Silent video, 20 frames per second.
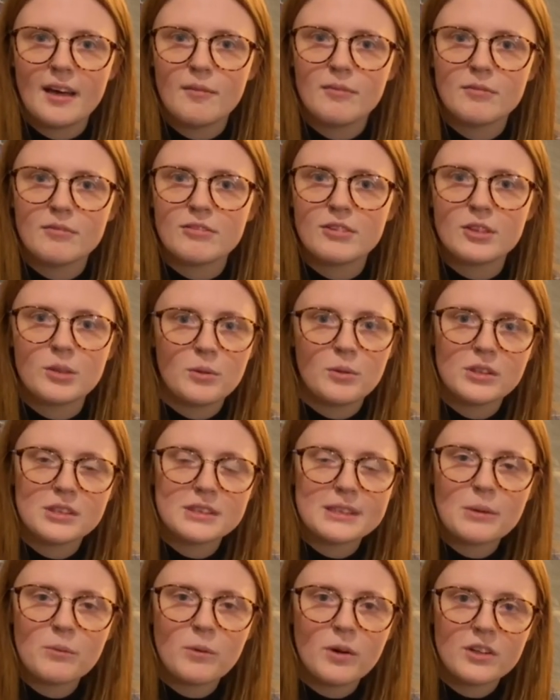for the
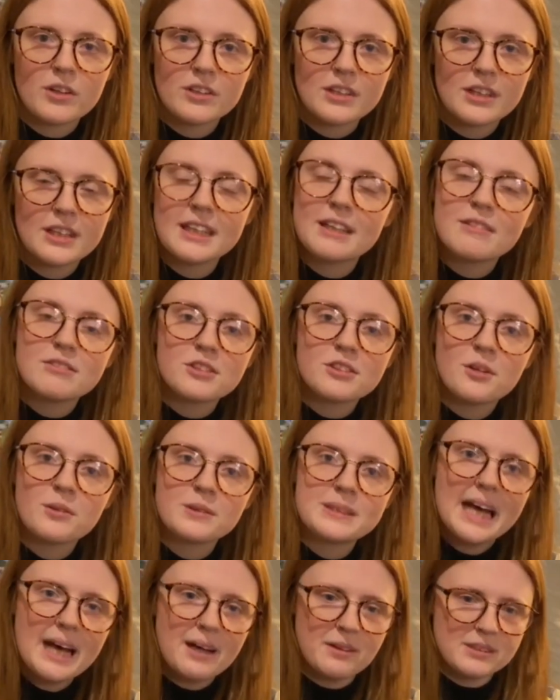ones I want, and they've
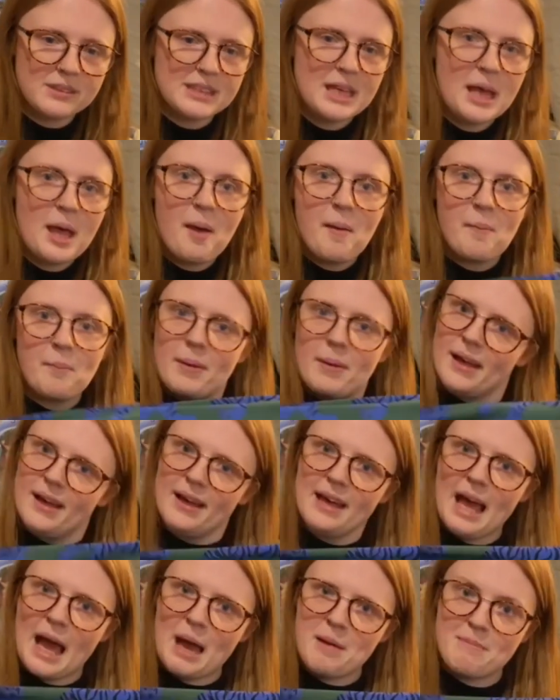sold out.
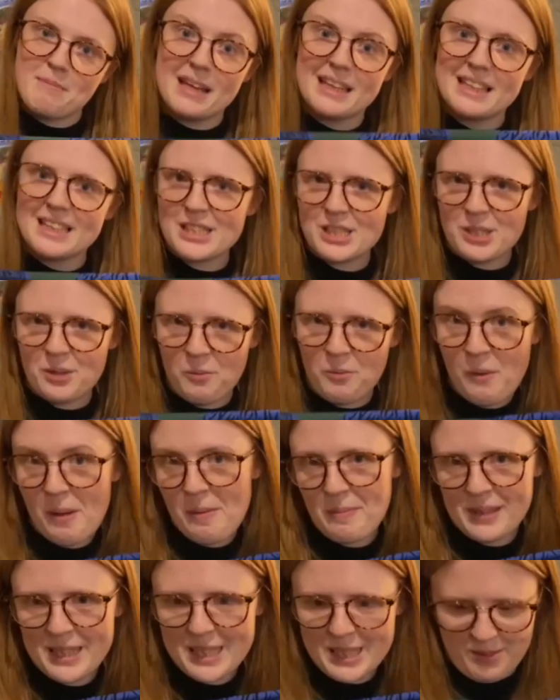But I managed to whip
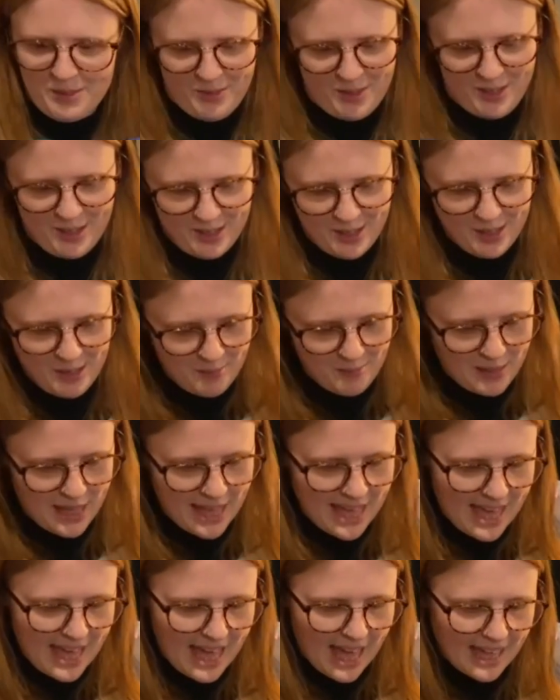this one up.
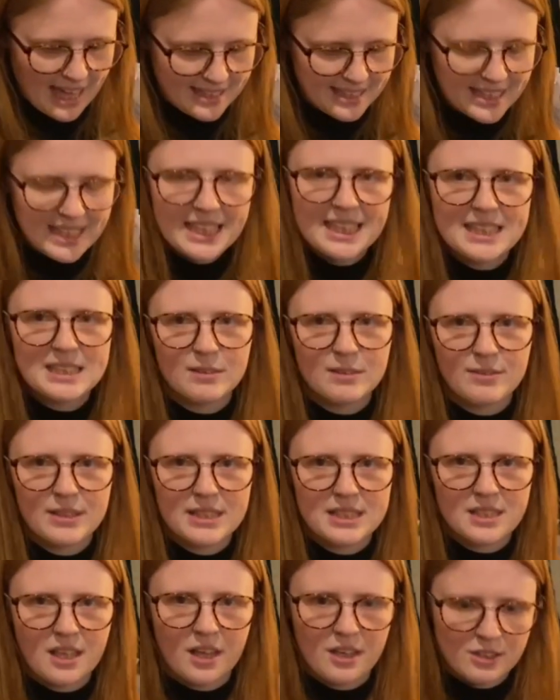I think it's a
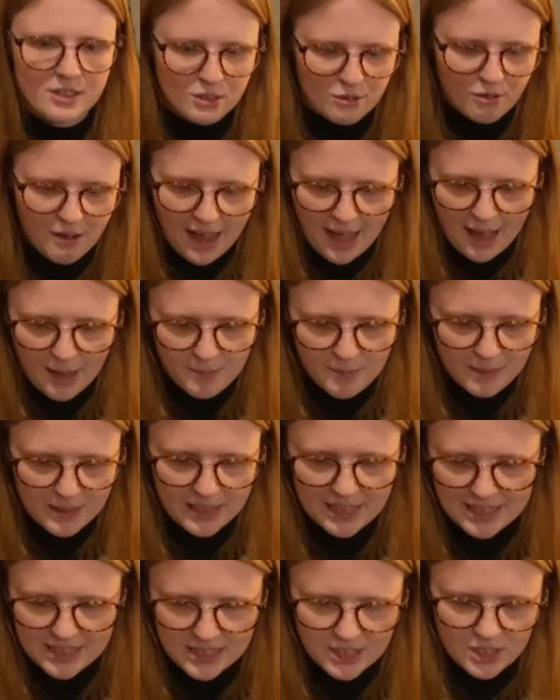viscose crepe,
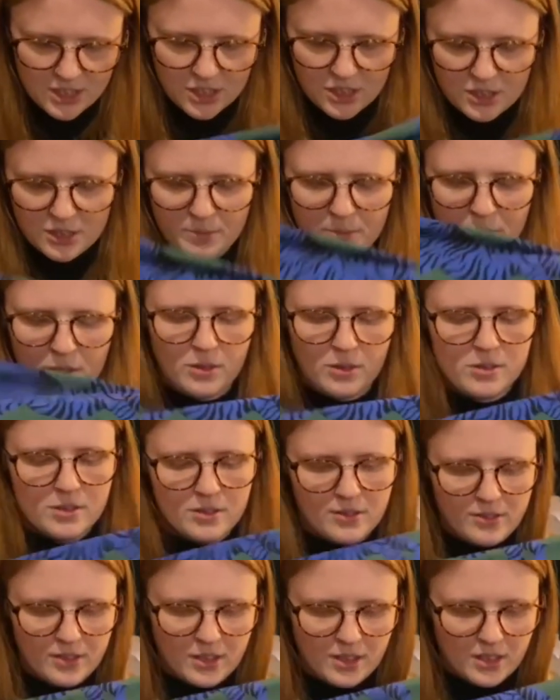and it's just
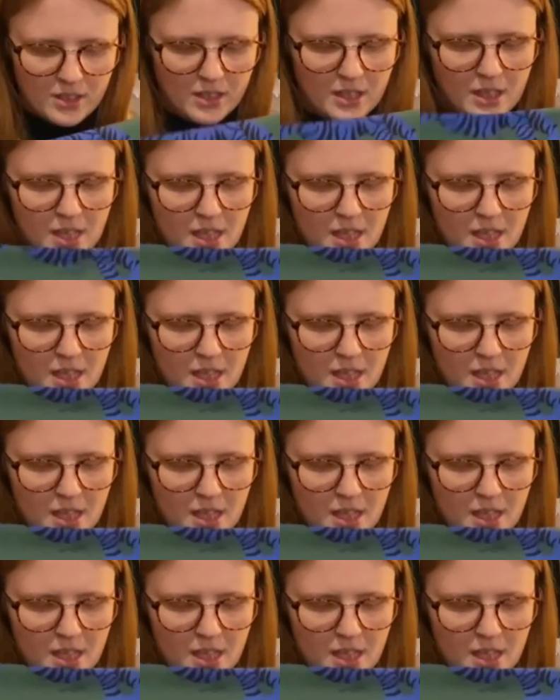beautiful.